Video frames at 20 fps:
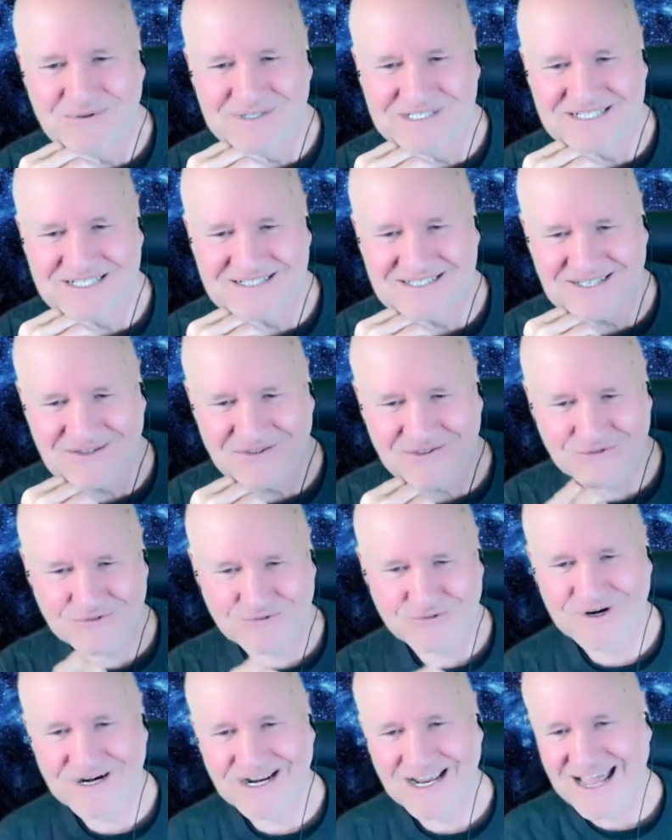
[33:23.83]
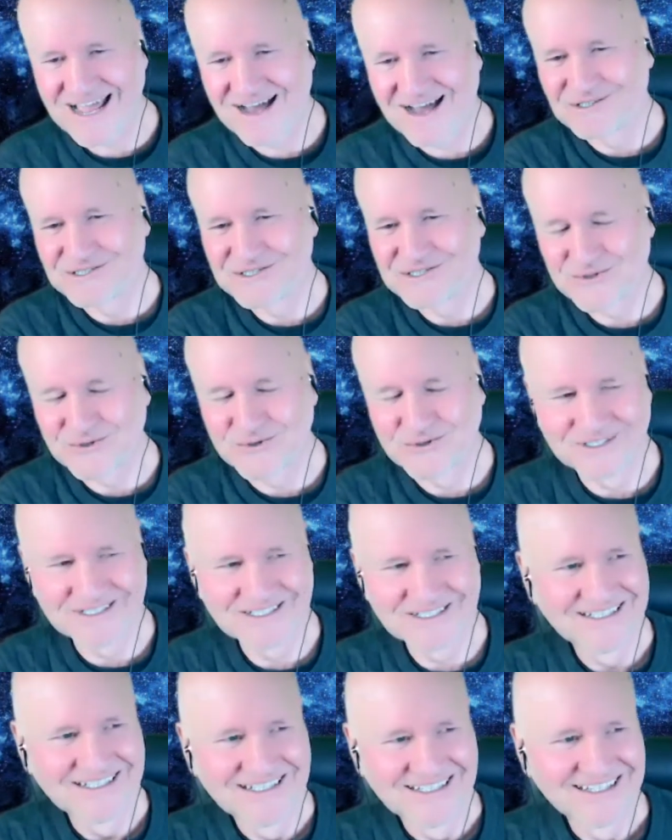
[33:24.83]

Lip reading: which is a 3-hour jaunt.